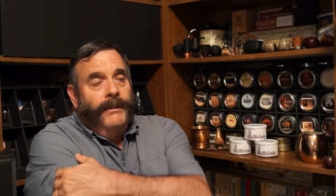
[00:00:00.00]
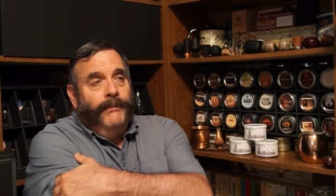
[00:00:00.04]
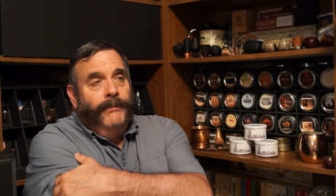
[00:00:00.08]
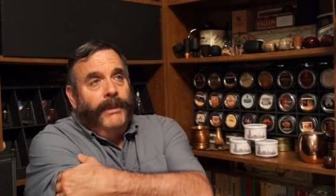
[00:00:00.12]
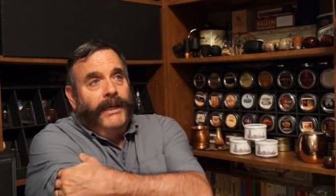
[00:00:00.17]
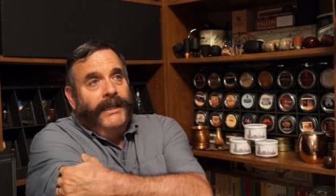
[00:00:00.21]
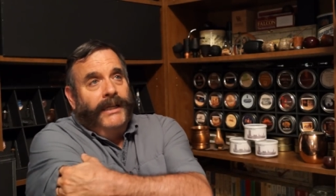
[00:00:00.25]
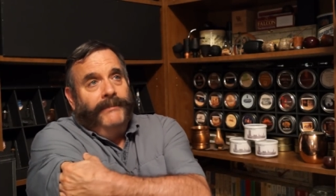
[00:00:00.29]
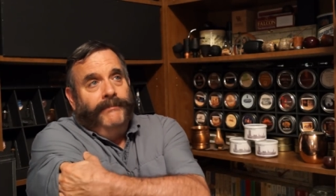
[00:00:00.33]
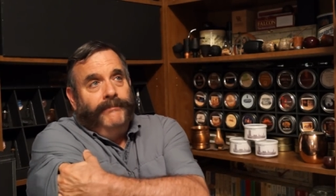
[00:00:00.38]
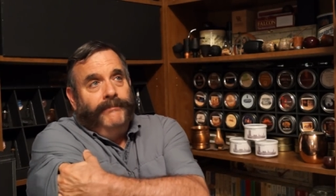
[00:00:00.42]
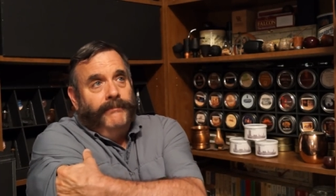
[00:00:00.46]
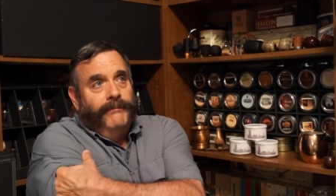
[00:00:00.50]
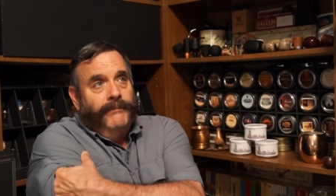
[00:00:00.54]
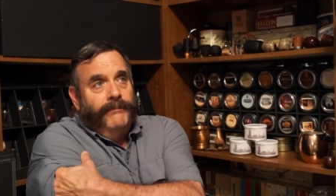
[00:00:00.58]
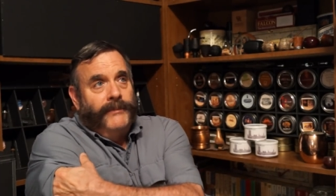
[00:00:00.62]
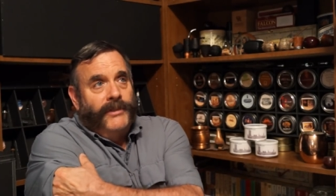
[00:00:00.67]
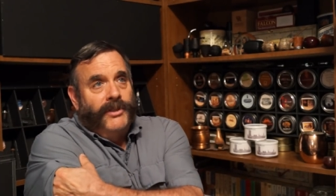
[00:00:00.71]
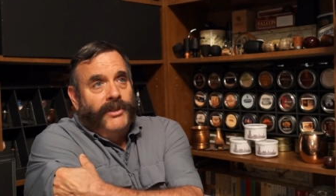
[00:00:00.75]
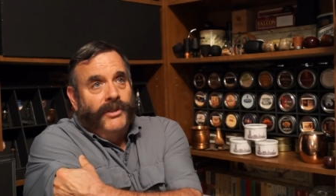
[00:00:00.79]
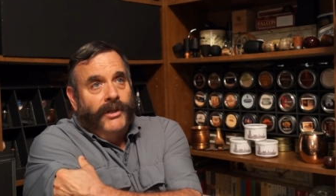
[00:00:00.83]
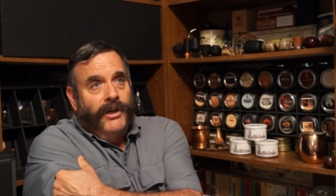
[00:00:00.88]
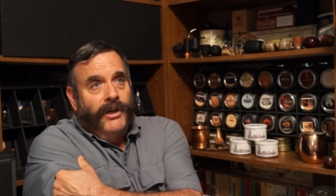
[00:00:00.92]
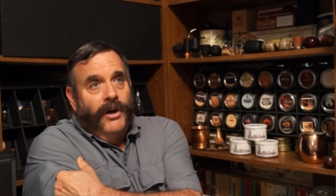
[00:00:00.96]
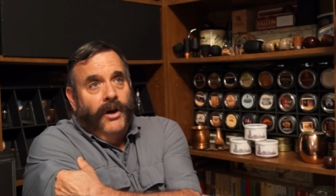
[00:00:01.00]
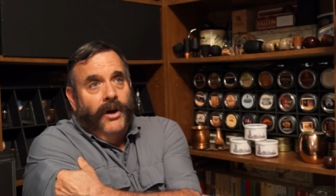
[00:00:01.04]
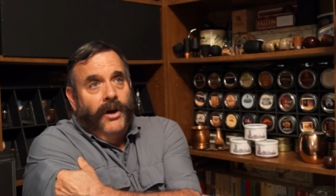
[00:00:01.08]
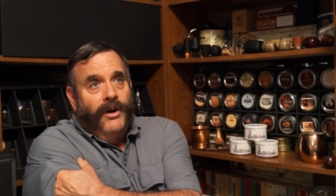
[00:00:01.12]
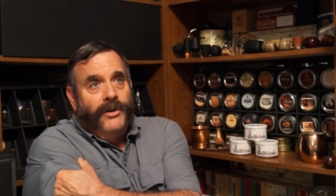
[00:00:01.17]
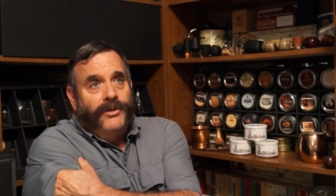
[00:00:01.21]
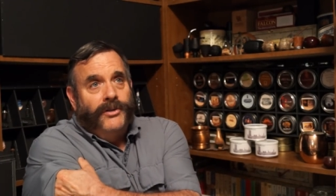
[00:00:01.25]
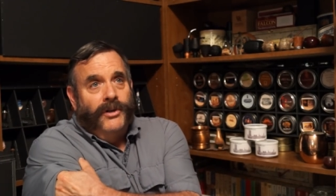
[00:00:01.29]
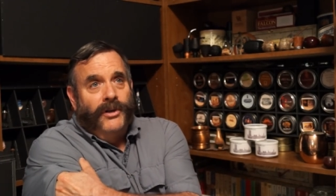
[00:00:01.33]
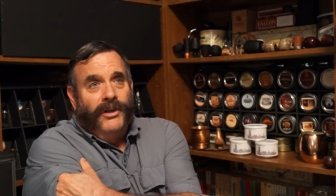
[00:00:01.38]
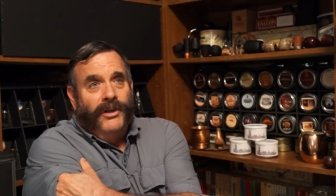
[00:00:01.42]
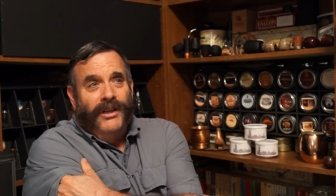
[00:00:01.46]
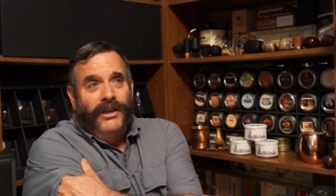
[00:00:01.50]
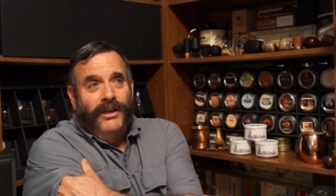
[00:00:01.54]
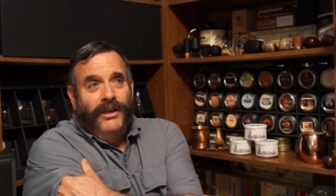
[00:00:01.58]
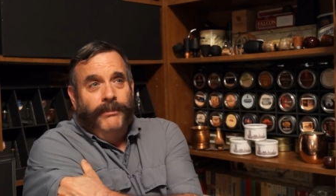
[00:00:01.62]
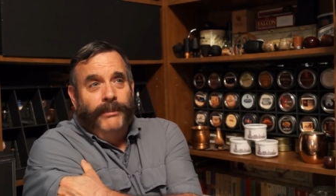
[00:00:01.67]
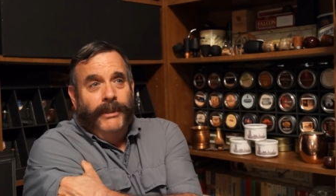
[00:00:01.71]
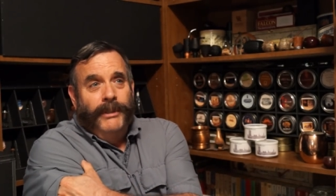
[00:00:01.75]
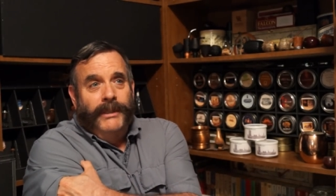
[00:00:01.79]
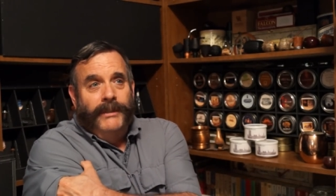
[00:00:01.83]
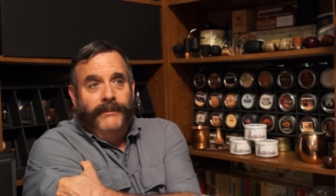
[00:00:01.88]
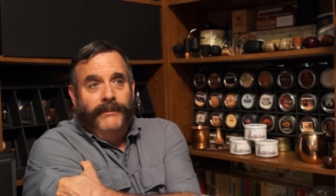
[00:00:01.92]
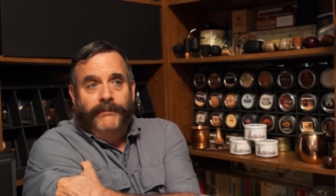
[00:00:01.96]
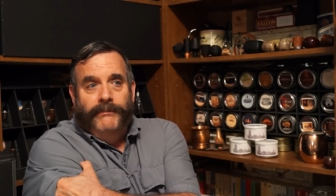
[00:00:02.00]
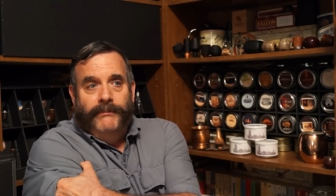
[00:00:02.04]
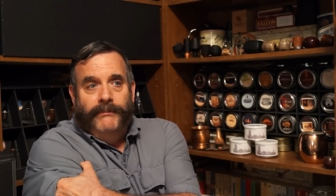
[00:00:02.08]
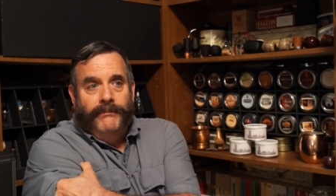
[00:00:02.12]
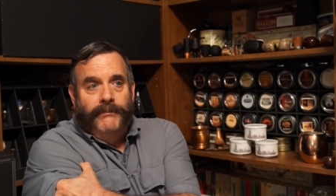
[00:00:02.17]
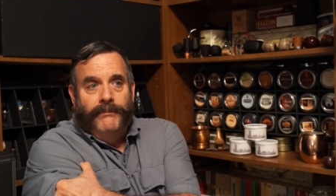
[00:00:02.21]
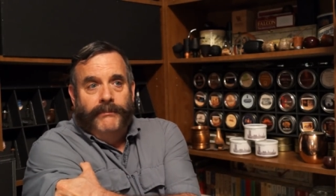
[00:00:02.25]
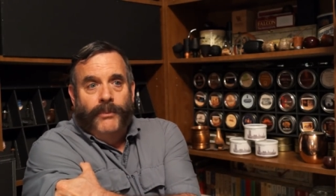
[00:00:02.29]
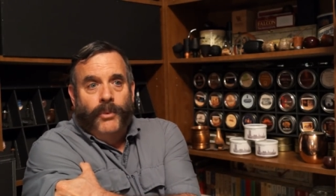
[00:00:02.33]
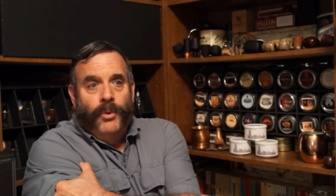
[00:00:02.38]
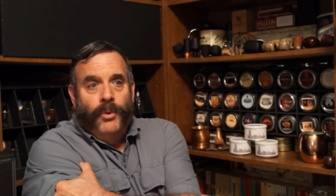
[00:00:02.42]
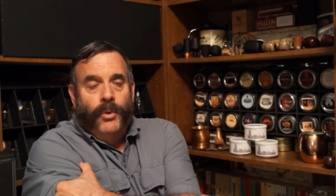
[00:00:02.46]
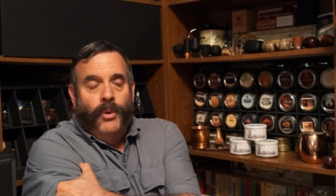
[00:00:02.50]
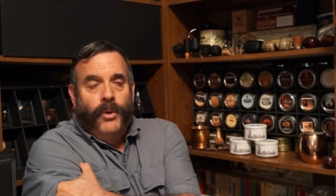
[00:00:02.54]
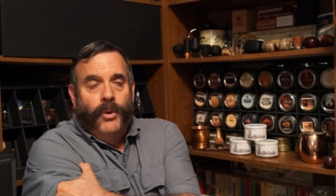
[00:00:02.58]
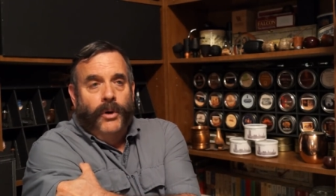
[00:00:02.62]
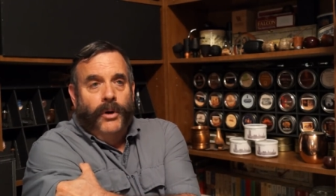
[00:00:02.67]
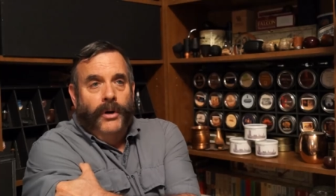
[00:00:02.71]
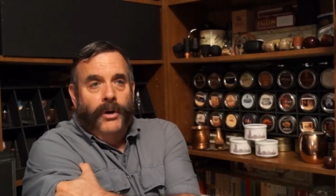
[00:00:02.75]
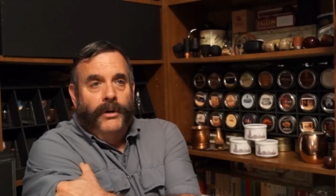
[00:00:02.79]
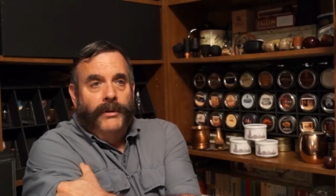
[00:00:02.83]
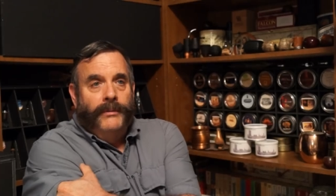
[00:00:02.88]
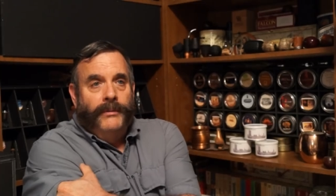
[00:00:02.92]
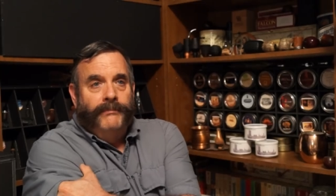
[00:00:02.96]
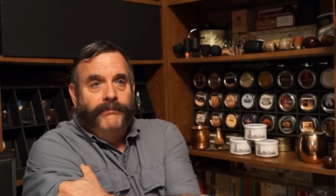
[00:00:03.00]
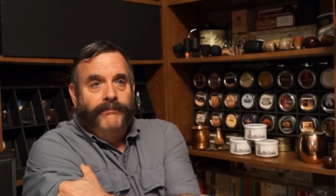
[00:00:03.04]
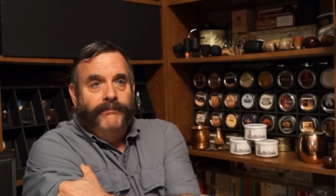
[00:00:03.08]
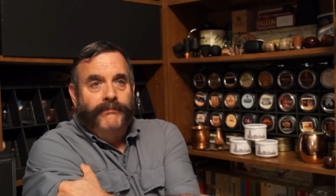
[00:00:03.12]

But cigars are a little bit more